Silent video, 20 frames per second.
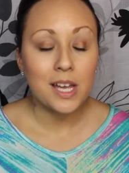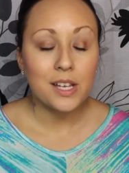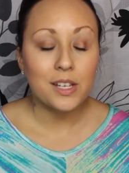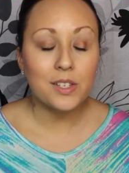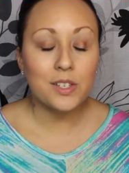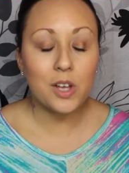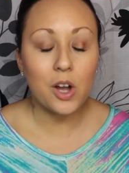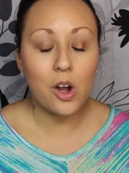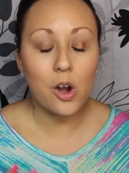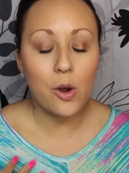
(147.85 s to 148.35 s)

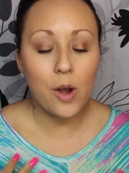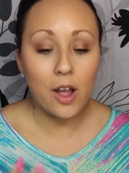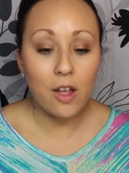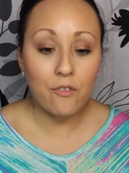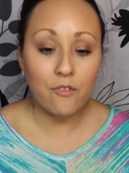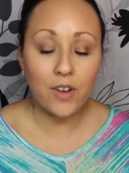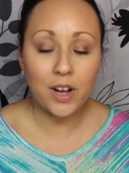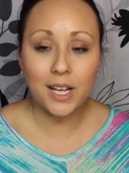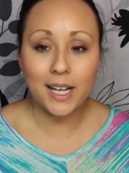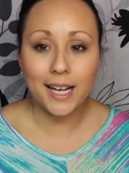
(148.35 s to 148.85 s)
so
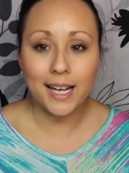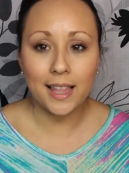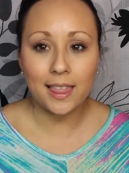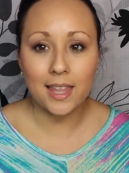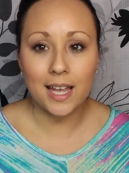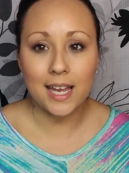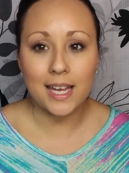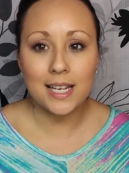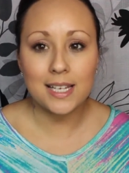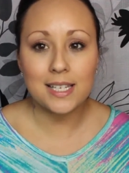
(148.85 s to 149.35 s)
I felt I
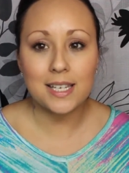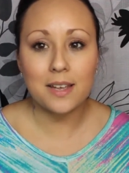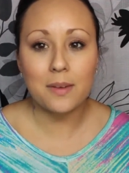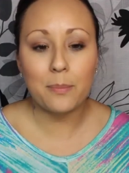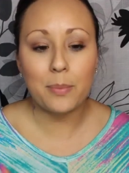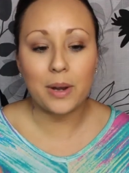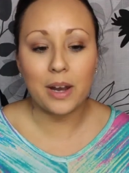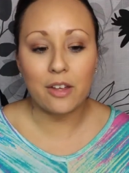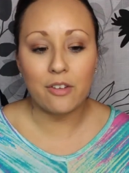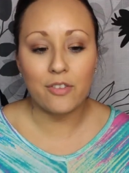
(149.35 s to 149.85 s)
liked
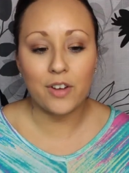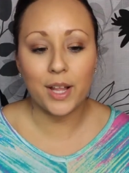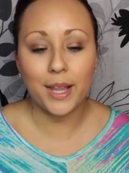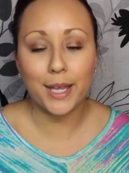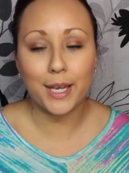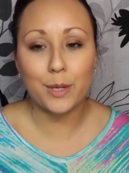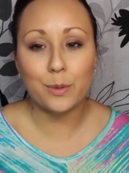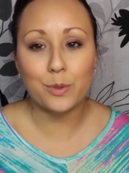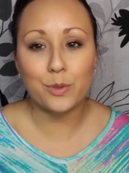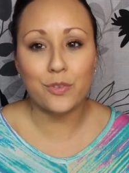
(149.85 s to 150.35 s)
it, but I felt
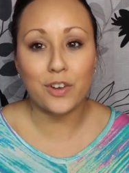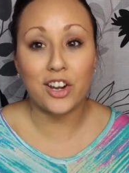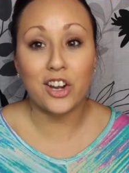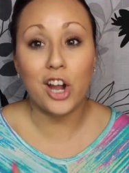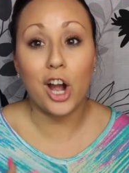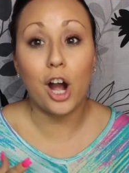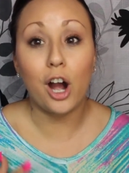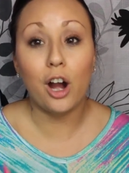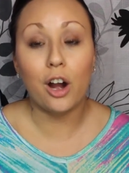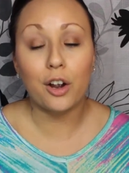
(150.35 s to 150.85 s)
like it was very
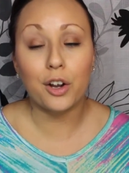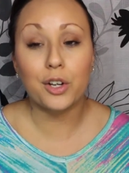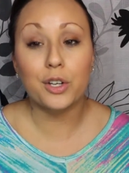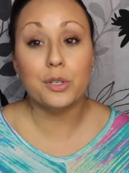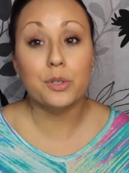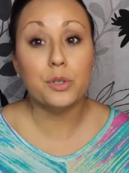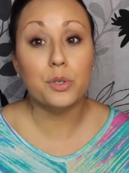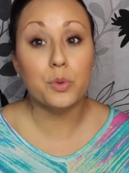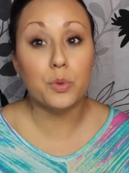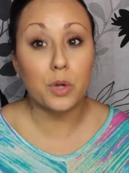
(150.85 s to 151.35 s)
hard
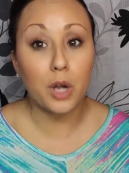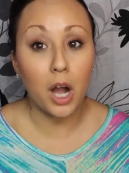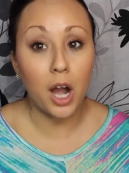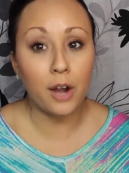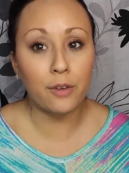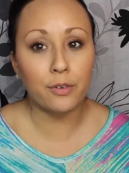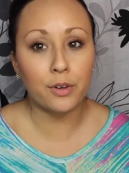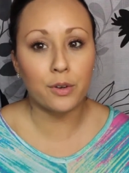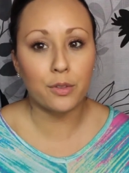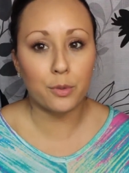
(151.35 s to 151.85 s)
to
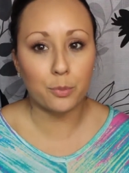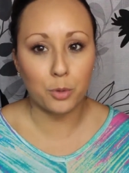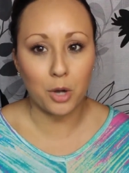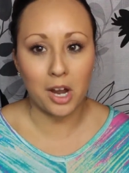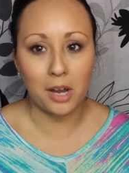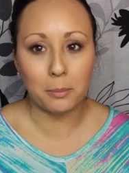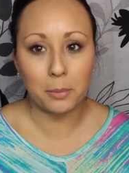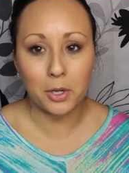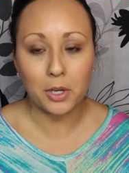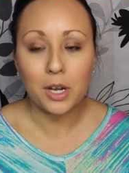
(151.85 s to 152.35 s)
cover the
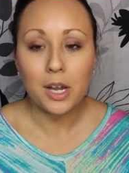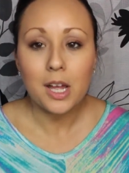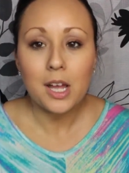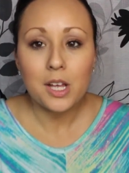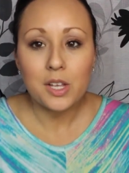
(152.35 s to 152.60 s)
primer.